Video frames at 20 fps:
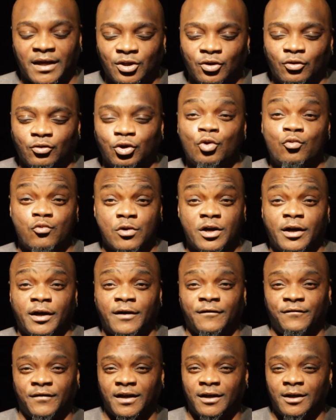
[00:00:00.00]
You
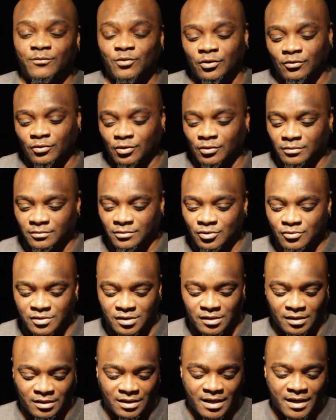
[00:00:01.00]
won, fam. You
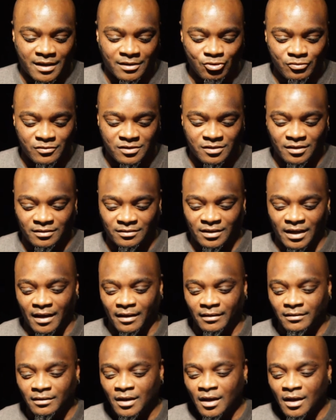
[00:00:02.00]
took that. You took that.